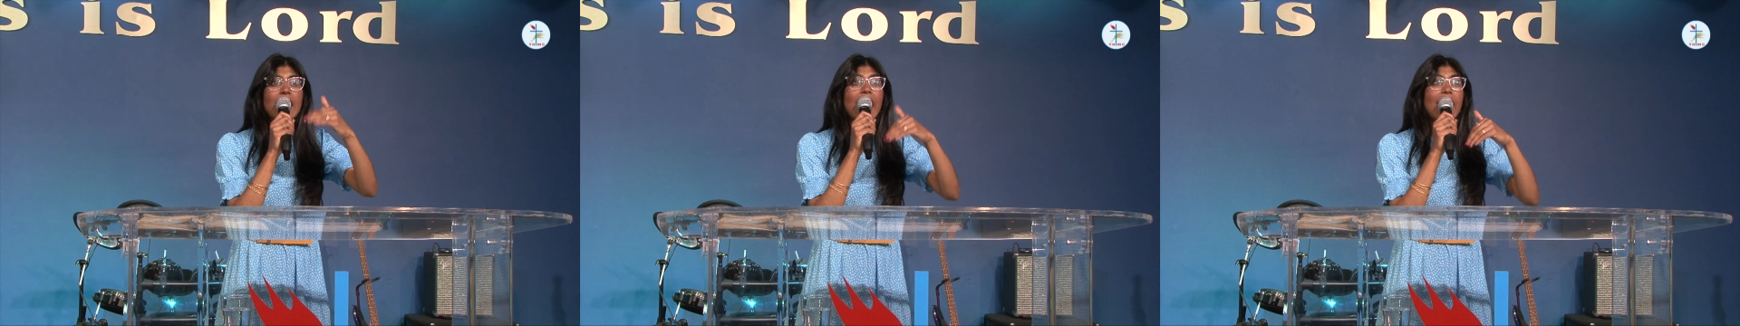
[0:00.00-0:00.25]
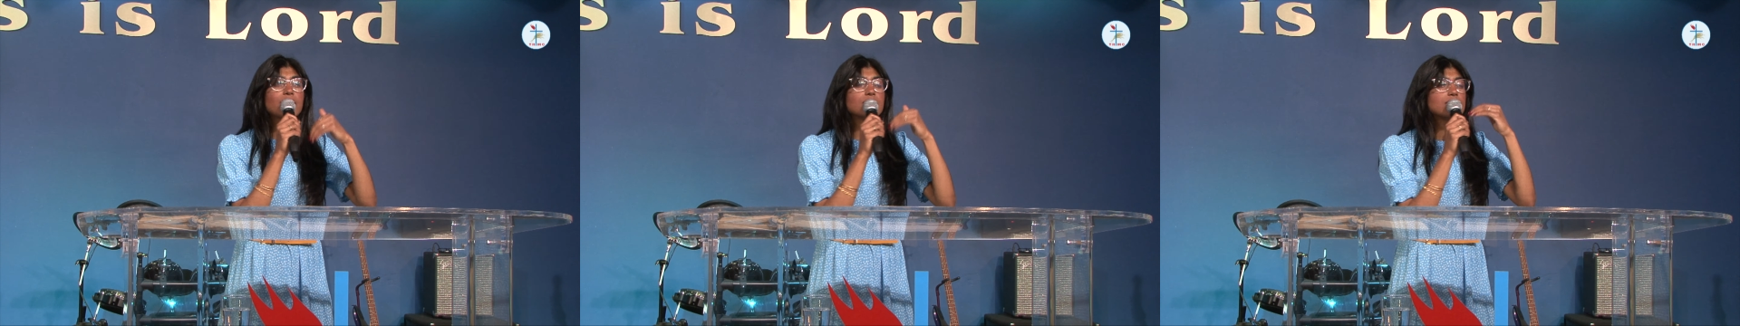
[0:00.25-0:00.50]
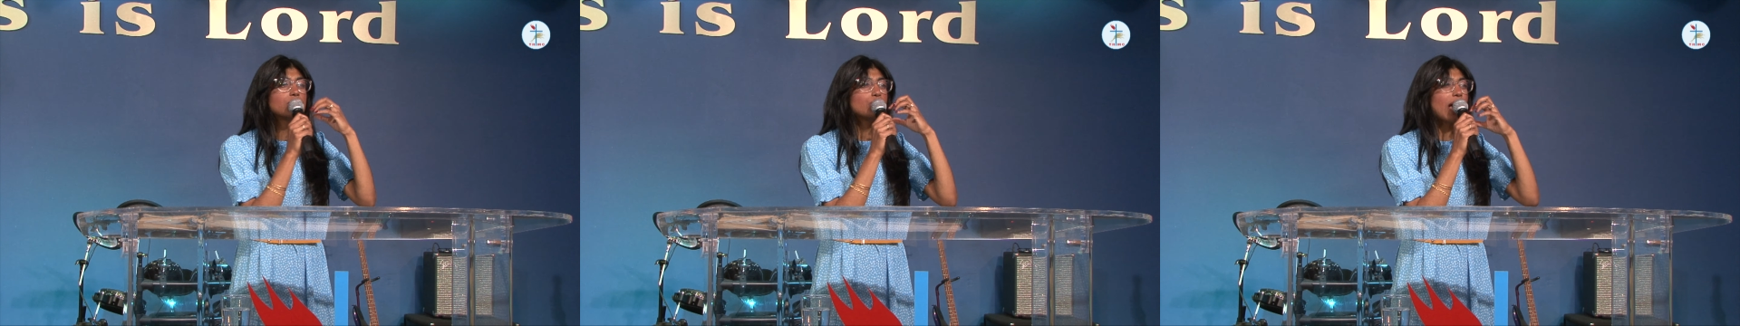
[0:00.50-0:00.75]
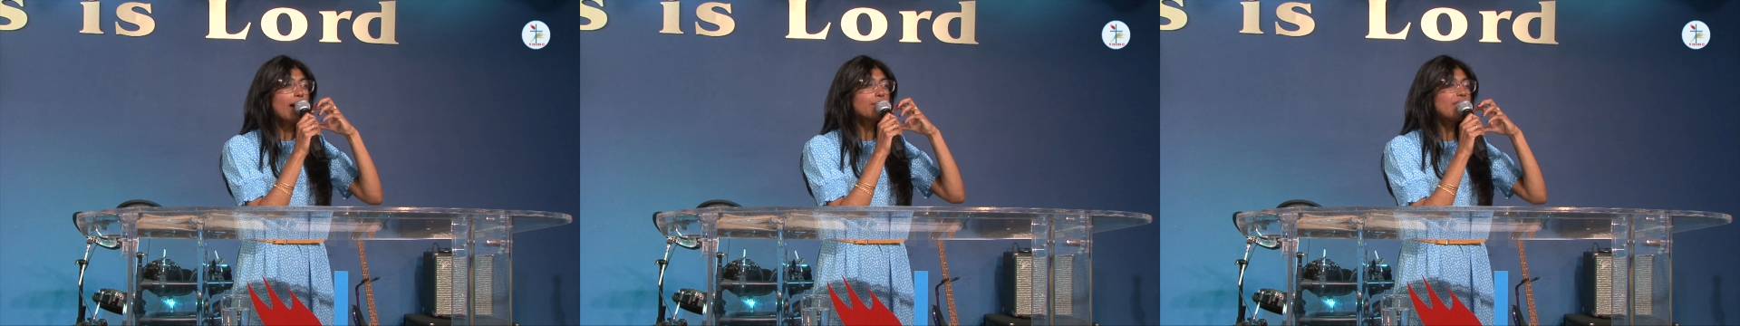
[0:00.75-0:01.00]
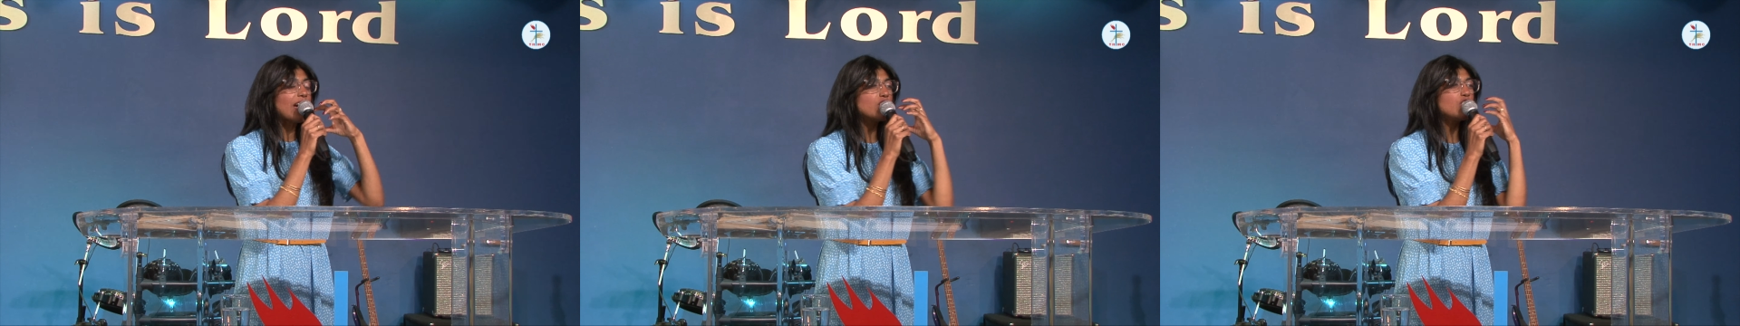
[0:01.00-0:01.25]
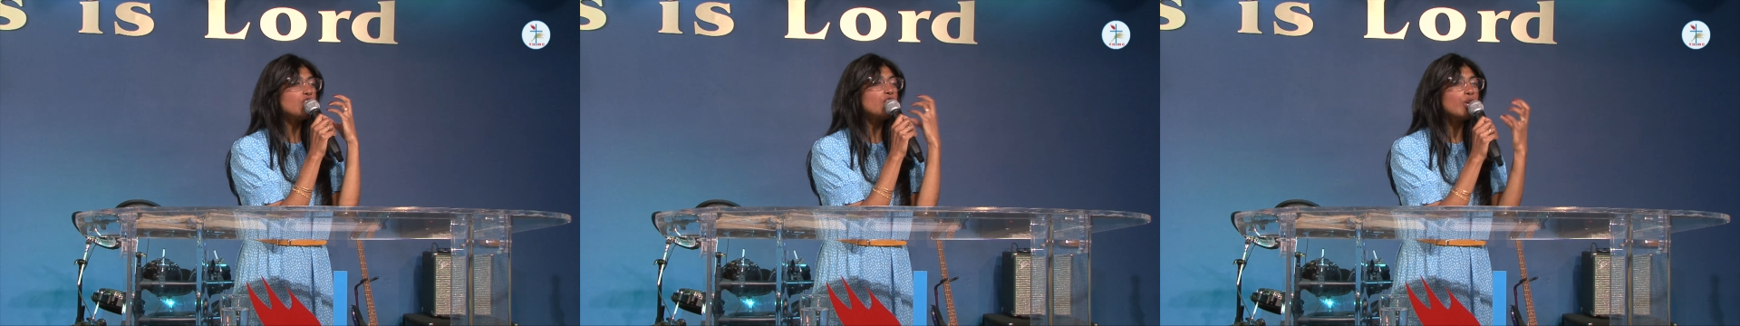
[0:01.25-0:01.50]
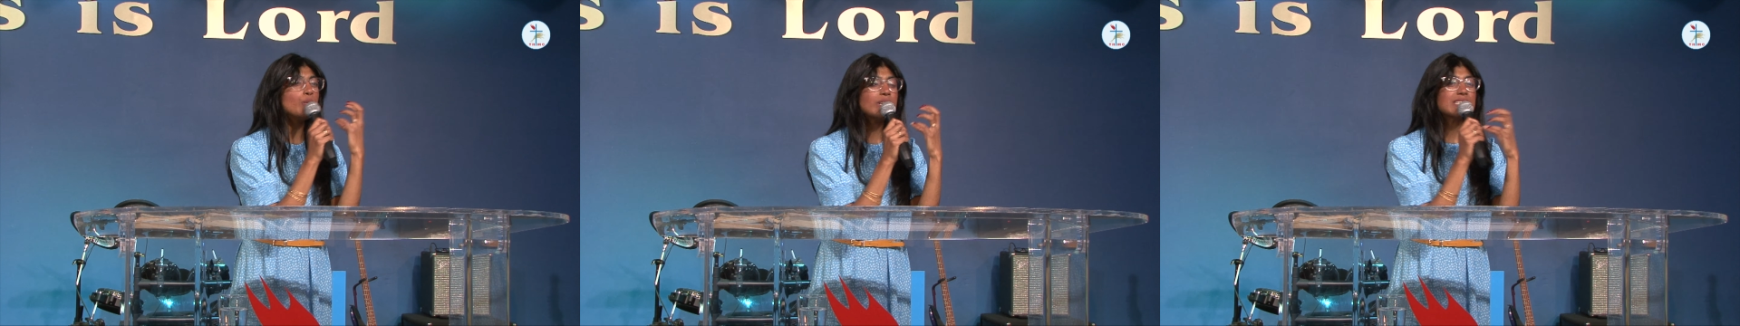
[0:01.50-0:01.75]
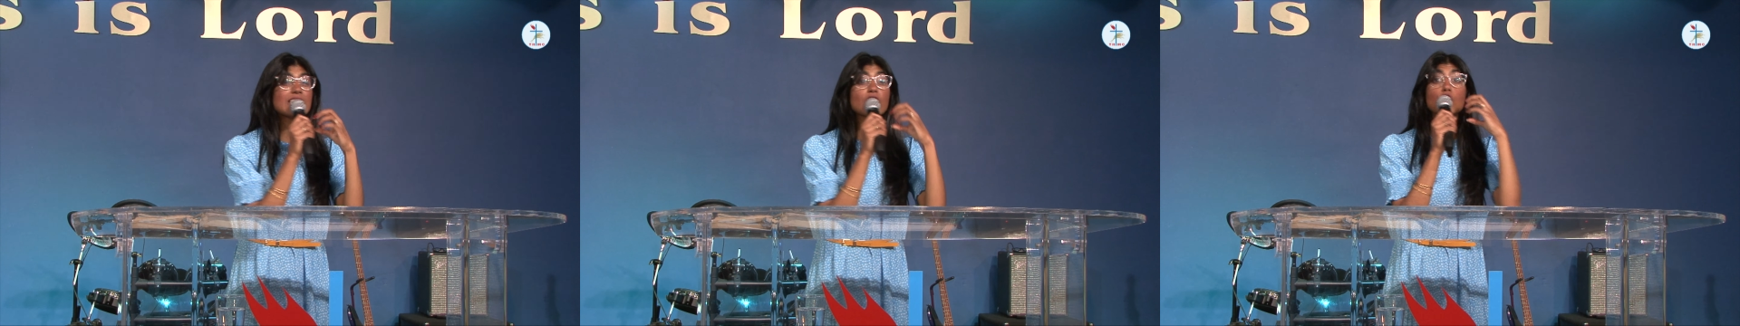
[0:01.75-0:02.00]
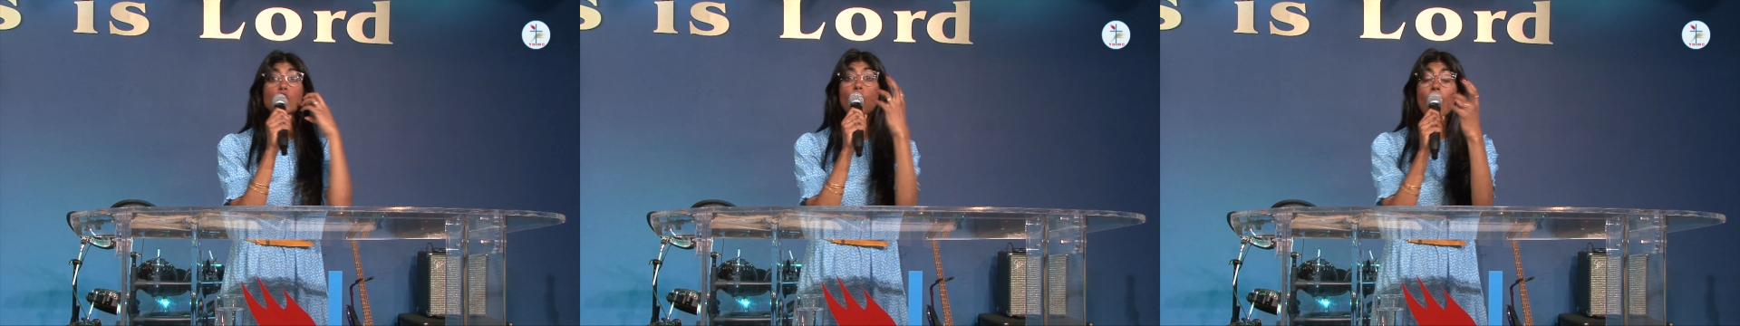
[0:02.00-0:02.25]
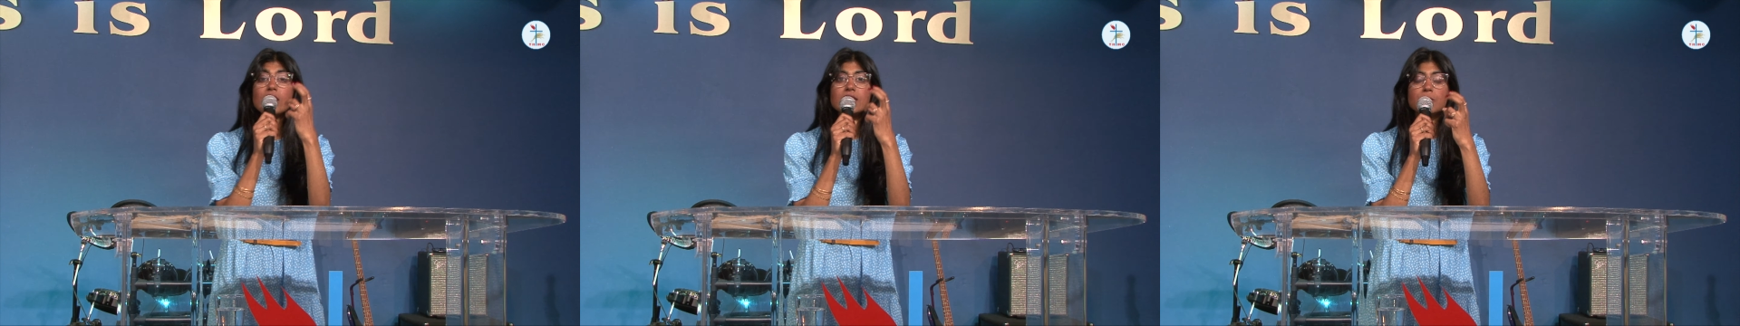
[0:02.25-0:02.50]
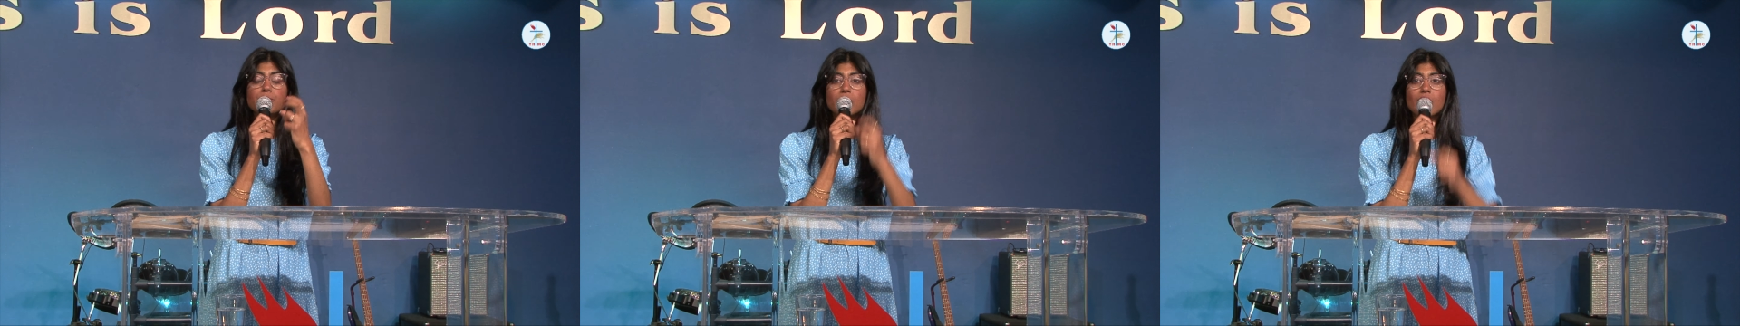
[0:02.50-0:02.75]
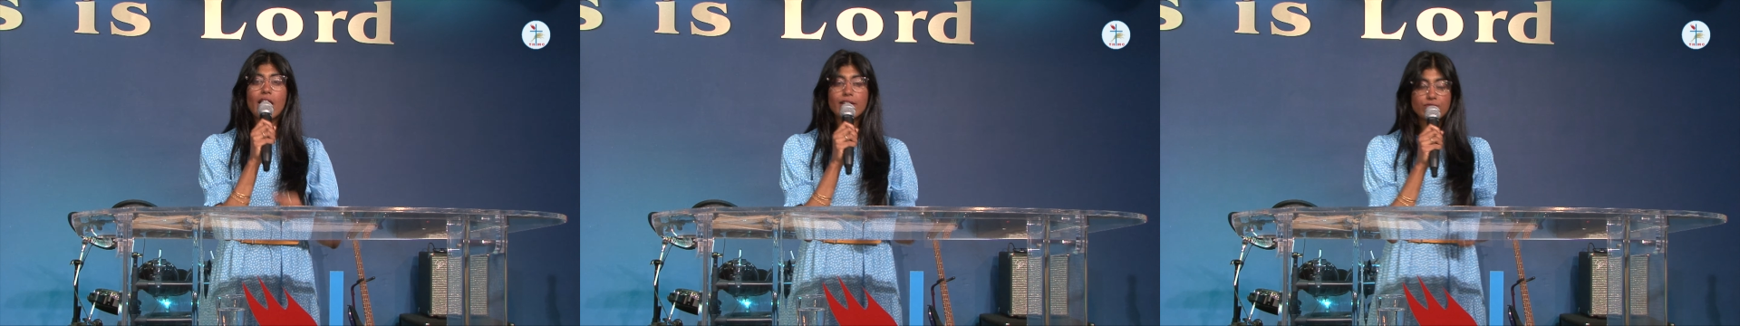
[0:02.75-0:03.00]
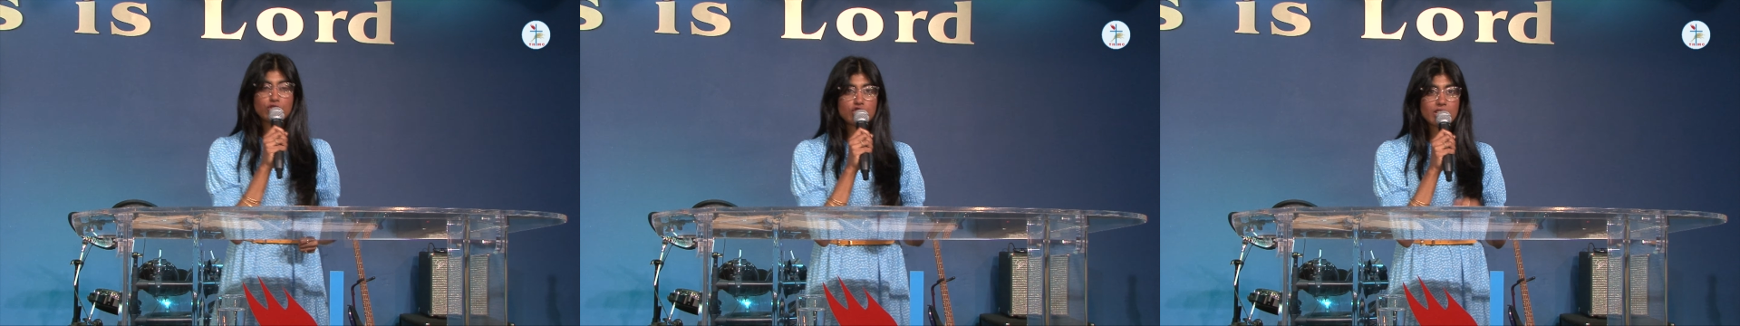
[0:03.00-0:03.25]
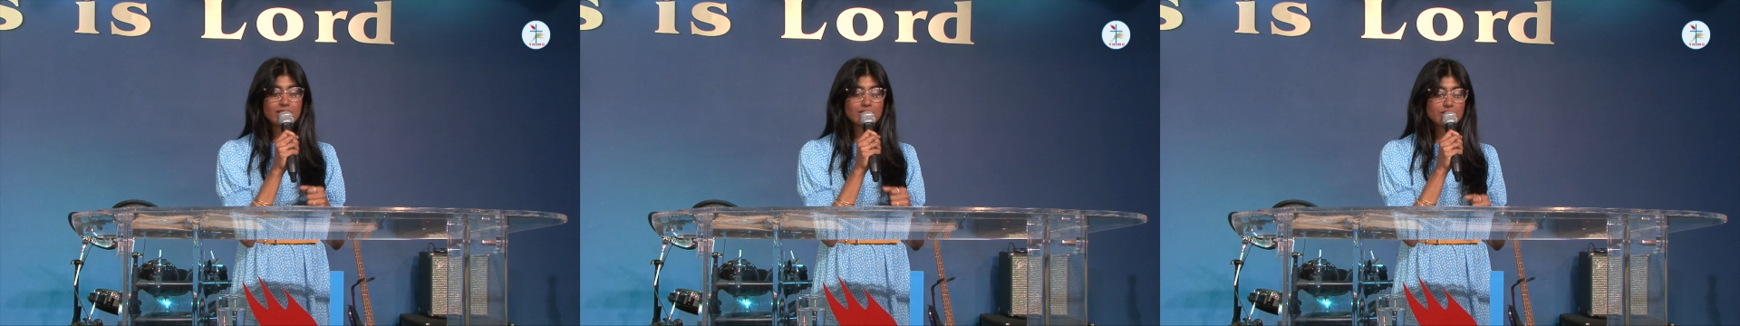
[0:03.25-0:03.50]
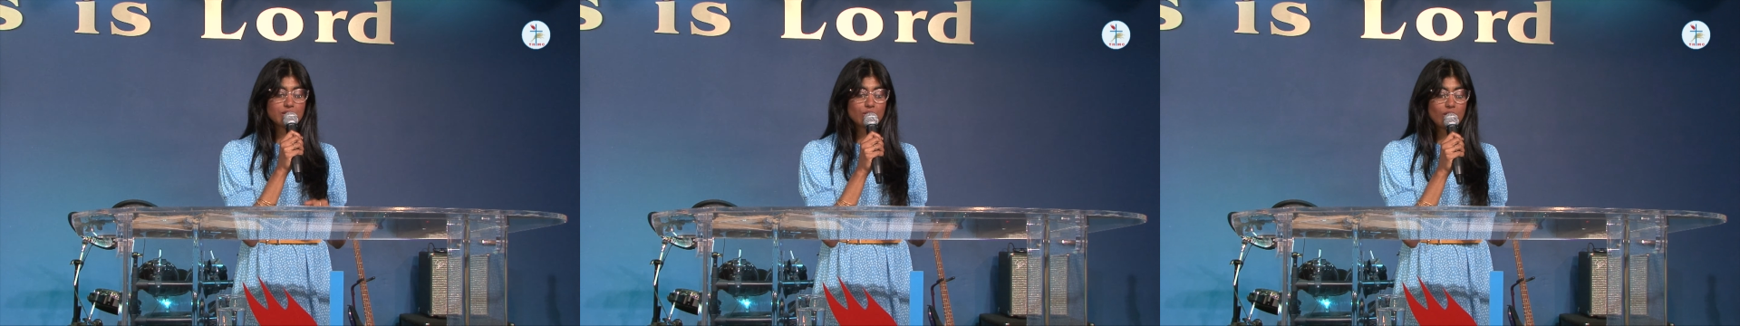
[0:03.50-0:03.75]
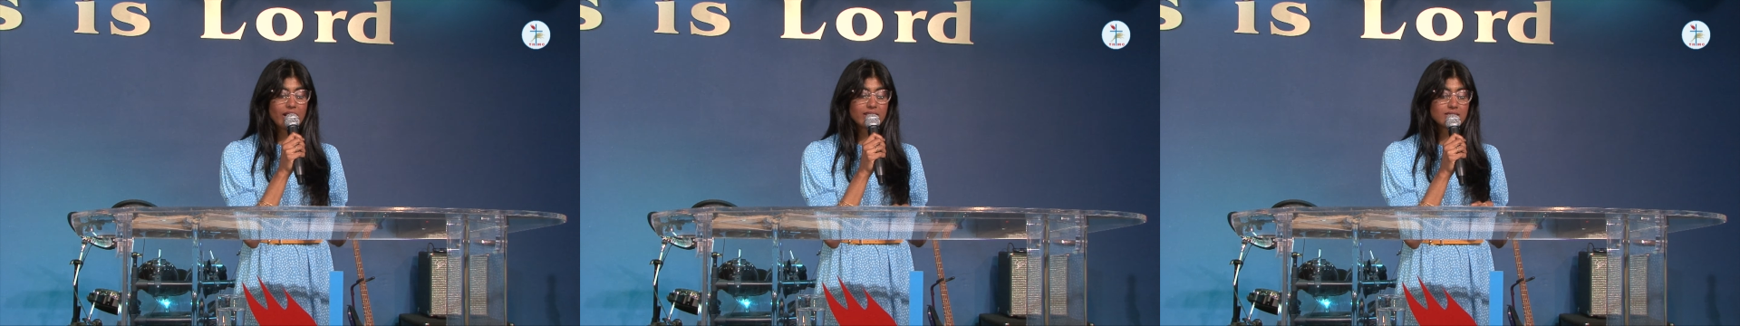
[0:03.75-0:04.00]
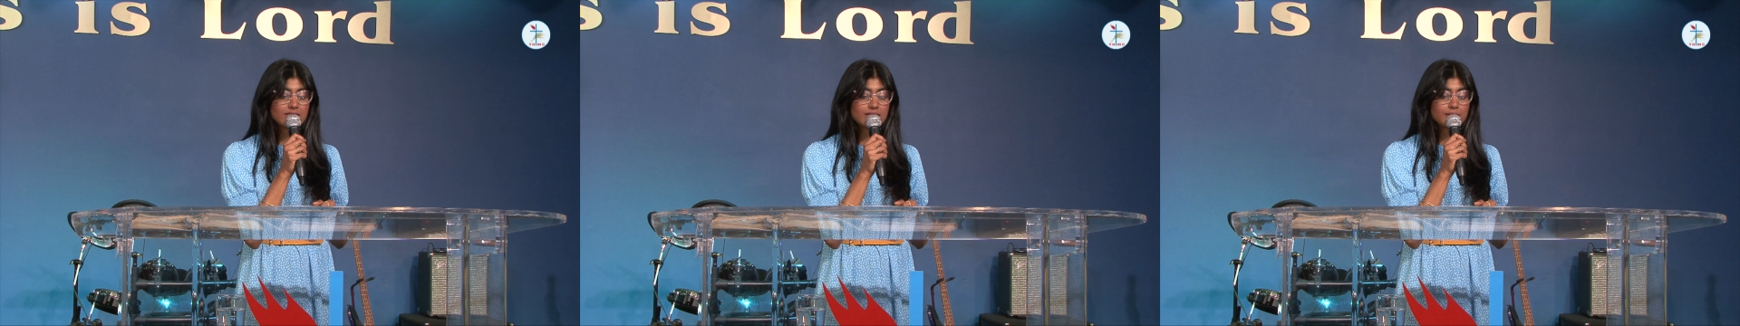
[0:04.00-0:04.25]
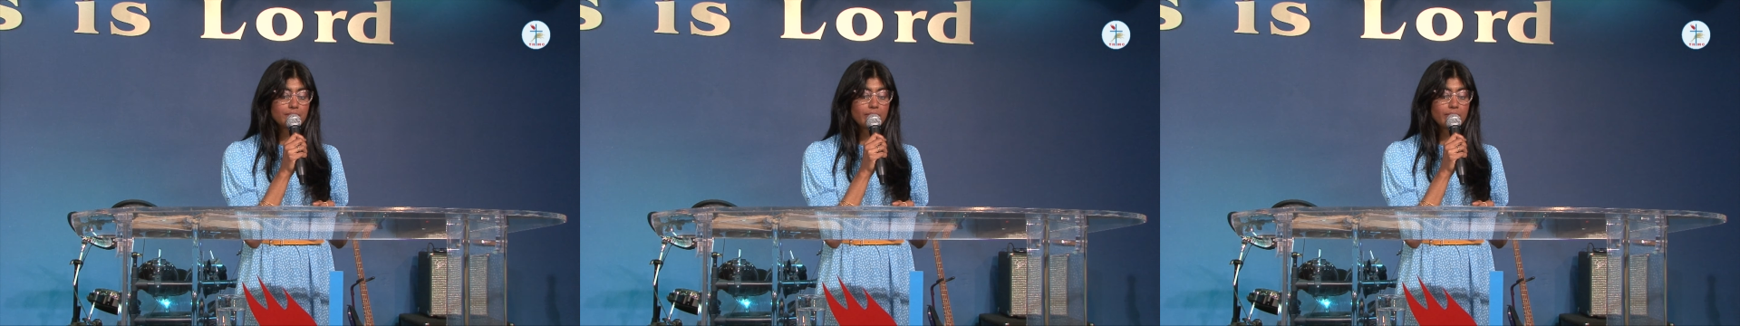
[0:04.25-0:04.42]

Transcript: and to that, that newness of the gospel of Jesus Christ.